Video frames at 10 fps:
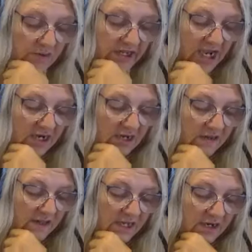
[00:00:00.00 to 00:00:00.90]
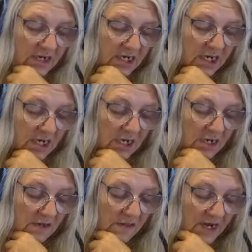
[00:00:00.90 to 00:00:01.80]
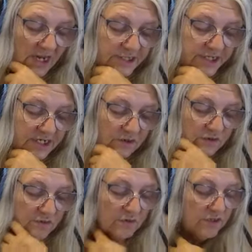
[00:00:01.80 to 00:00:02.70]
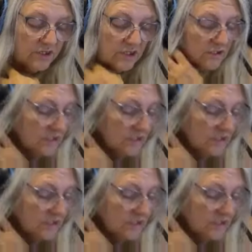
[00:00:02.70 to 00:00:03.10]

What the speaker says: go with that. And then the last thing that we're going